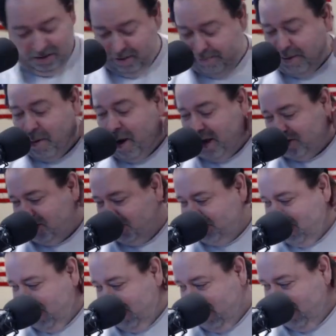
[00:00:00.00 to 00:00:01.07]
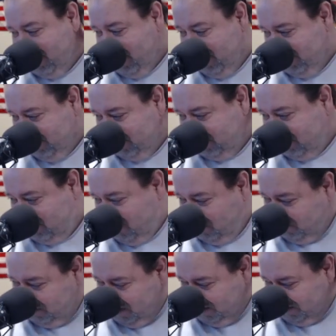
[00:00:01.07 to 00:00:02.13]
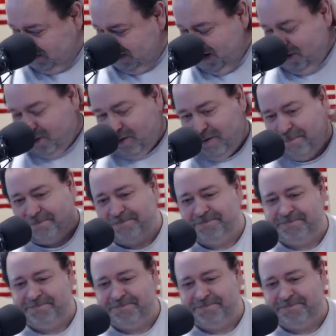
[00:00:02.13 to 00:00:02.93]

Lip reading: They'll be watching. But I was told not to say a word.